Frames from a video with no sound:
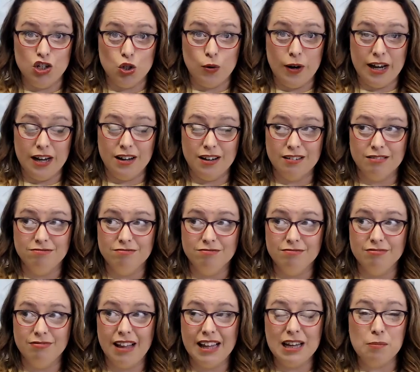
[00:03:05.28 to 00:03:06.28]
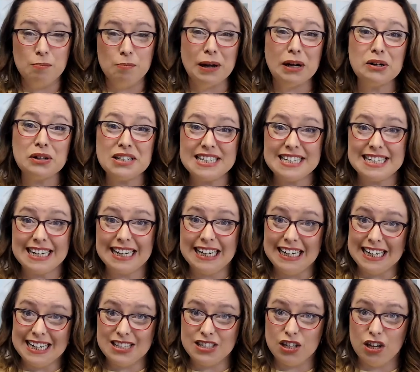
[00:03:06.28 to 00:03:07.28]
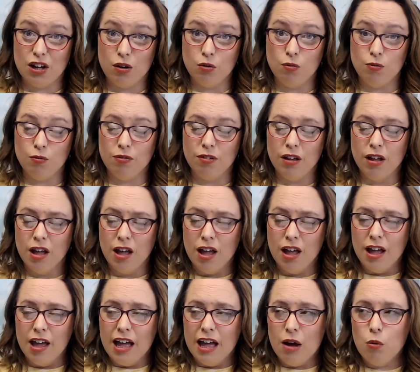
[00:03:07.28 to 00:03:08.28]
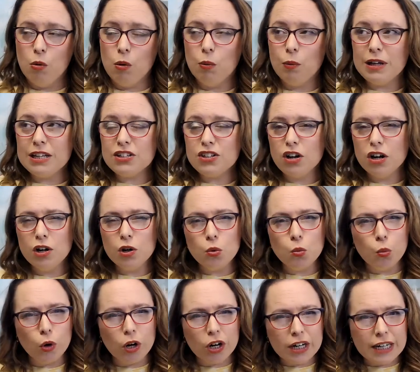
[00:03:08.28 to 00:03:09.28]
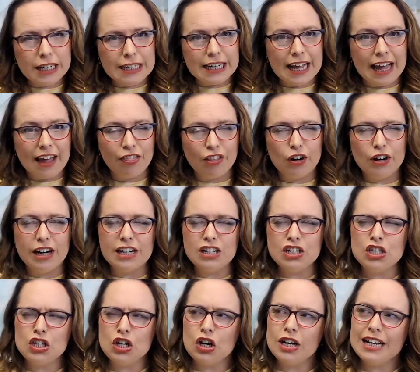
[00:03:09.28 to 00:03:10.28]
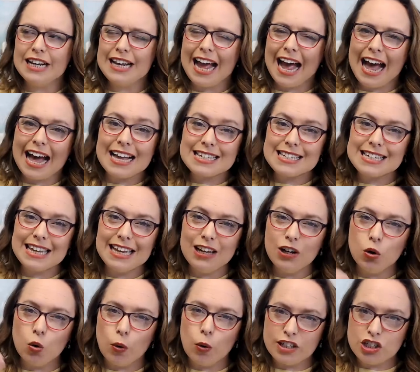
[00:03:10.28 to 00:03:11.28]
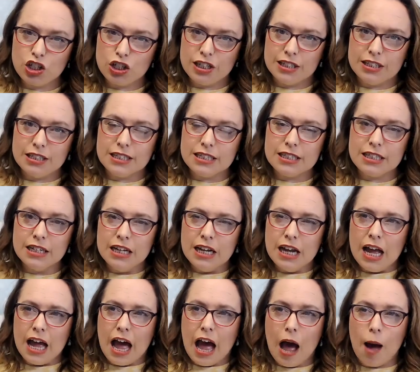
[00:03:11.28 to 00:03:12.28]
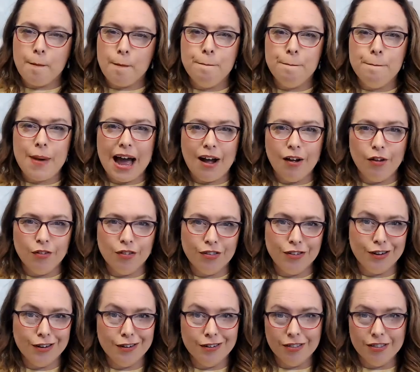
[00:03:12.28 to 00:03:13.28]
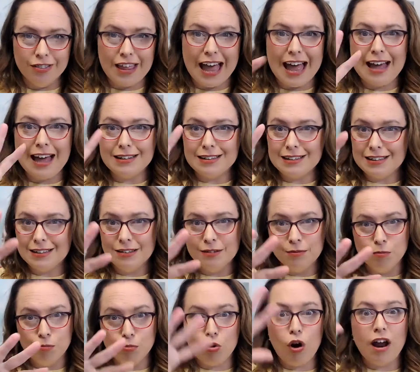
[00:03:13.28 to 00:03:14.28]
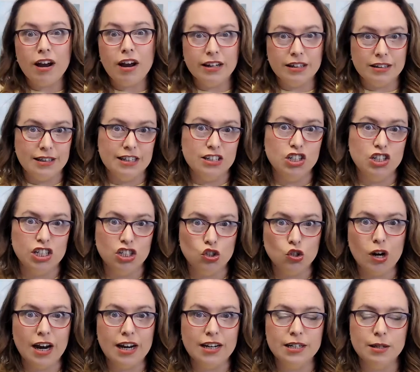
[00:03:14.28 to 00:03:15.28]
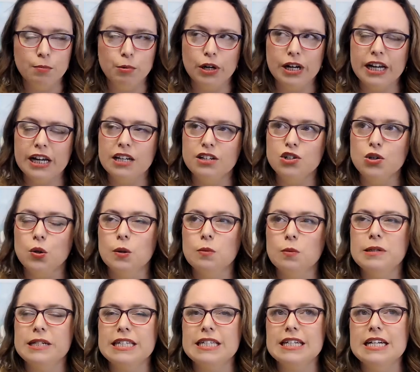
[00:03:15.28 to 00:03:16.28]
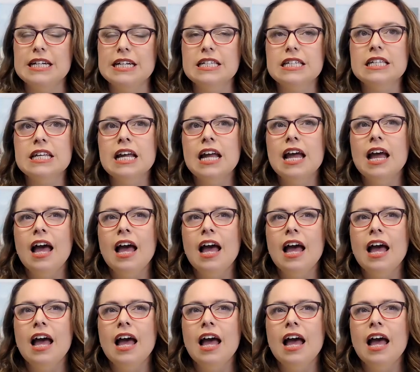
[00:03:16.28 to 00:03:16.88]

shrank, like embarrassingly so. When we started working together and I started asking questions about that product that she tried to bring into her business,